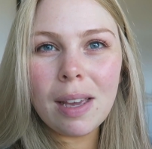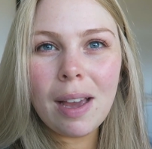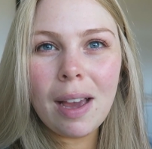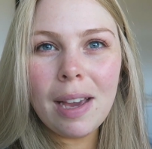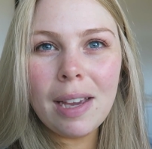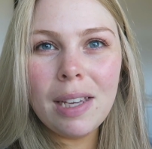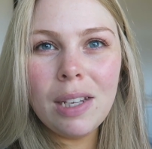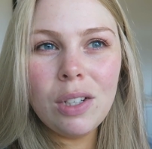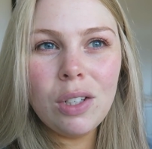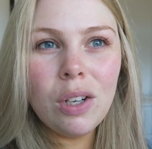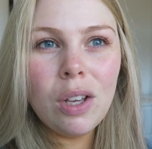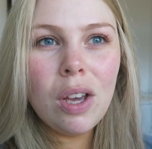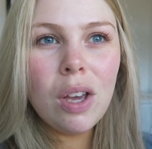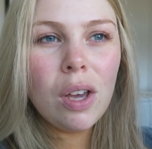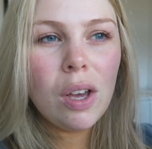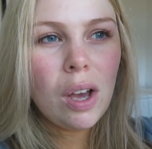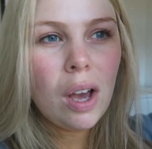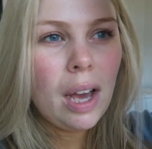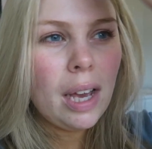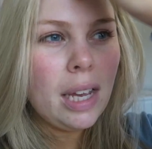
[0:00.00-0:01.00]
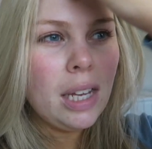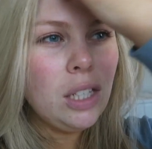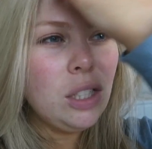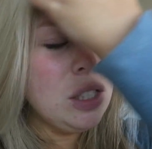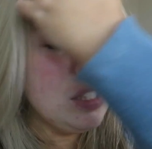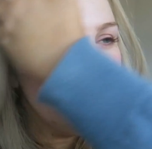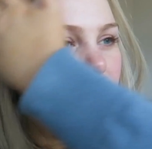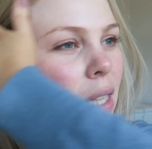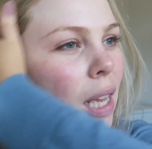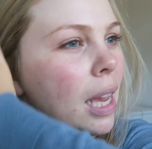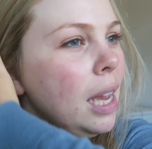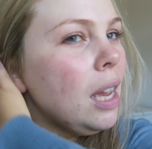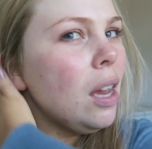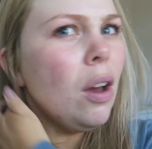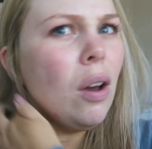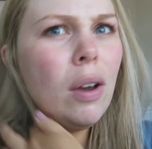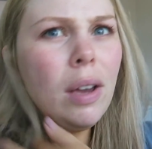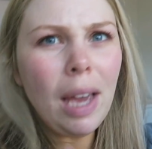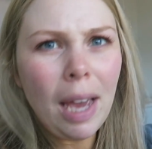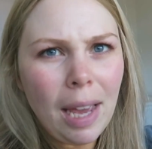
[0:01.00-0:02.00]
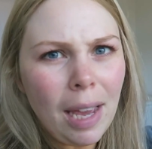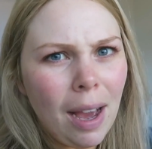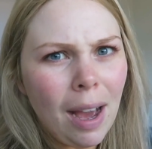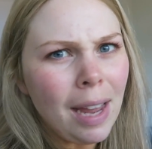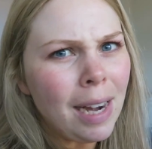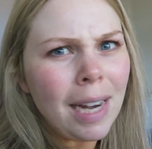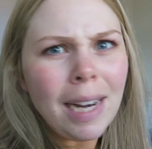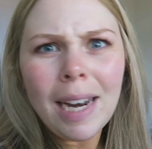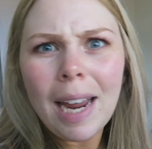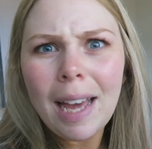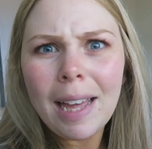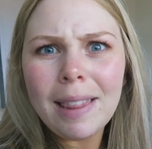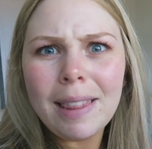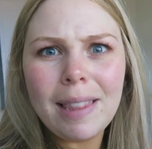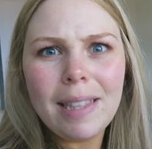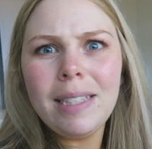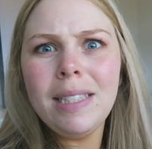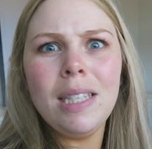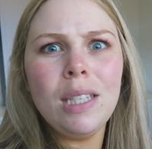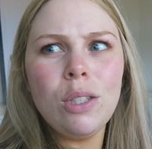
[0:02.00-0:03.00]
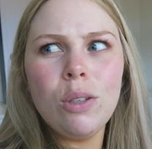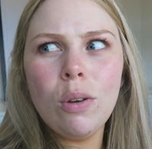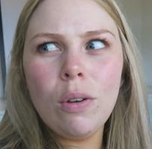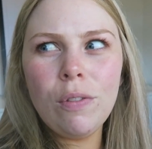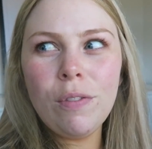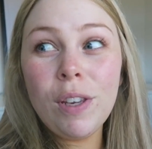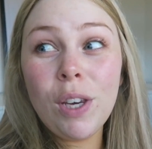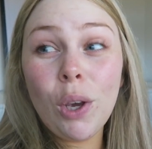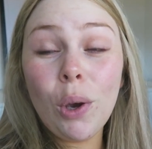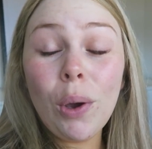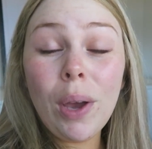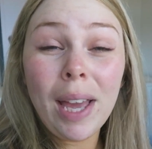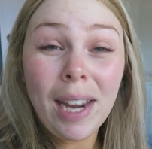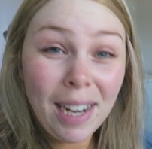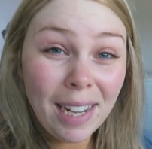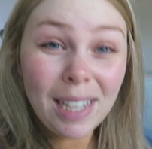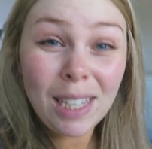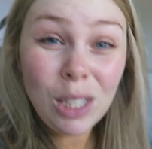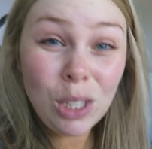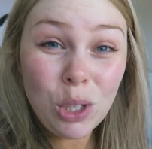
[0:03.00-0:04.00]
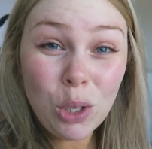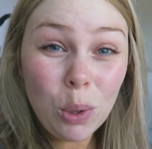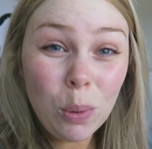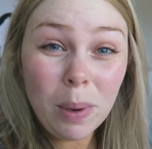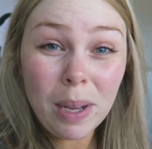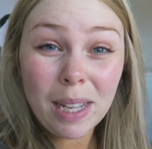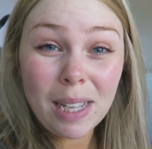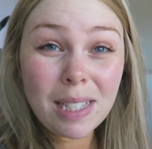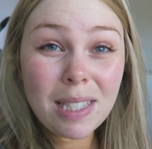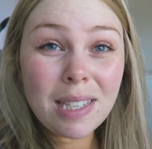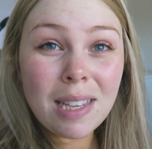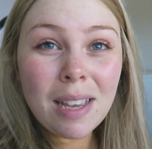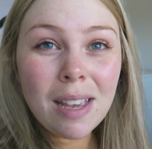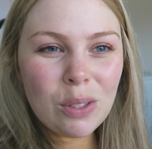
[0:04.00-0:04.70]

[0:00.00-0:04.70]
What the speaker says: Like, I can just say, okay, I need to add this into a video and I can do it.